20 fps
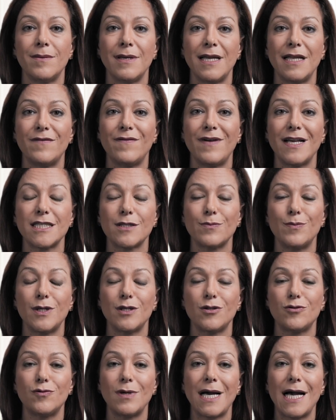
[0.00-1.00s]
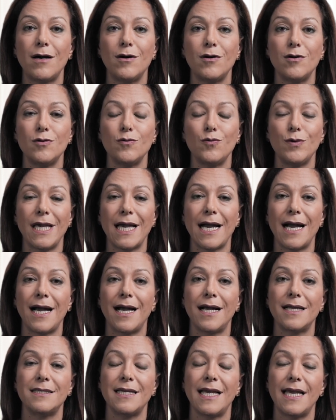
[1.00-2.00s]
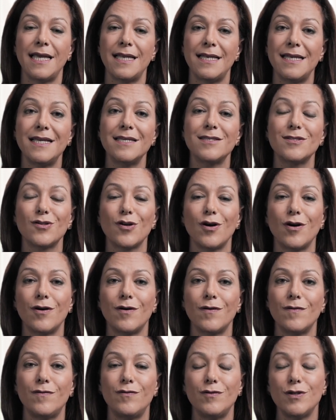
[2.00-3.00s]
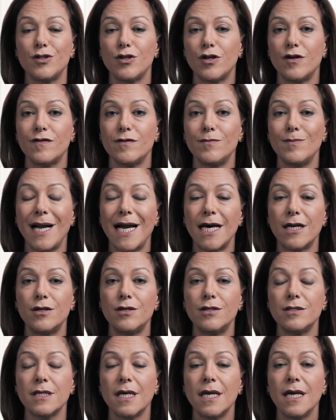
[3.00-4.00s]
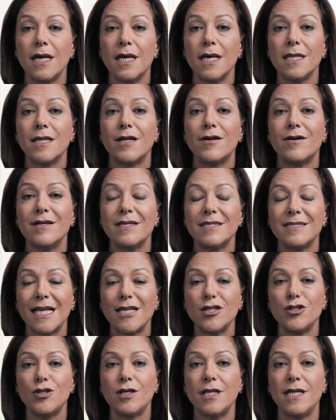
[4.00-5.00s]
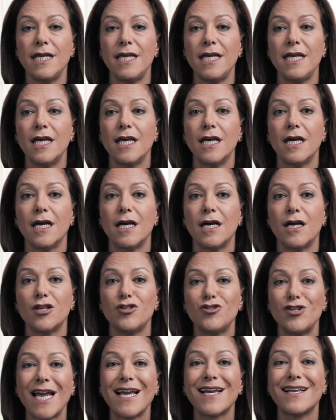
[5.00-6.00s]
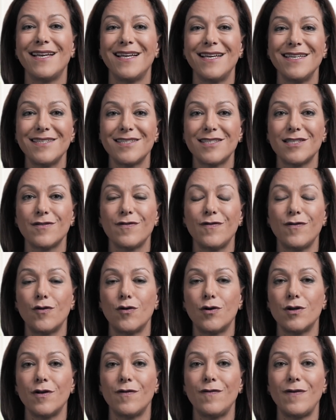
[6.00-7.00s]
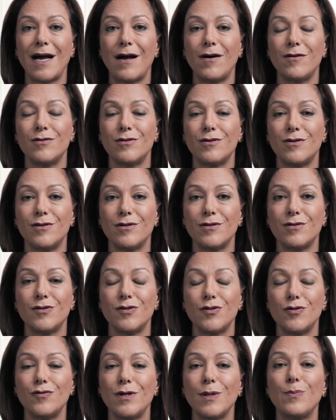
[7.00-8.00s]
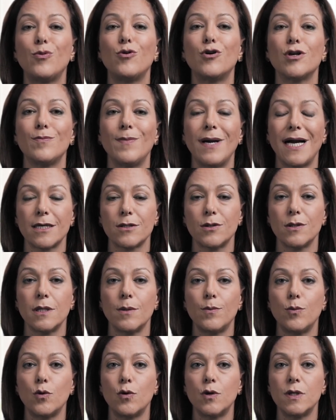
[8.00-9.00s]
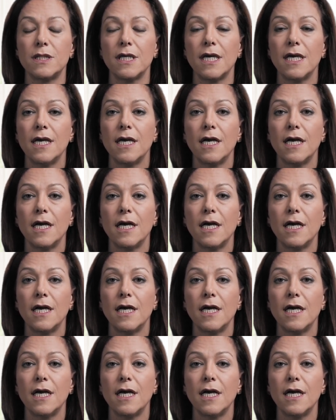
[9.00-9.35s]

investment round, we had a list of reserved matters that are essentially checklists for the founders to report back to the board.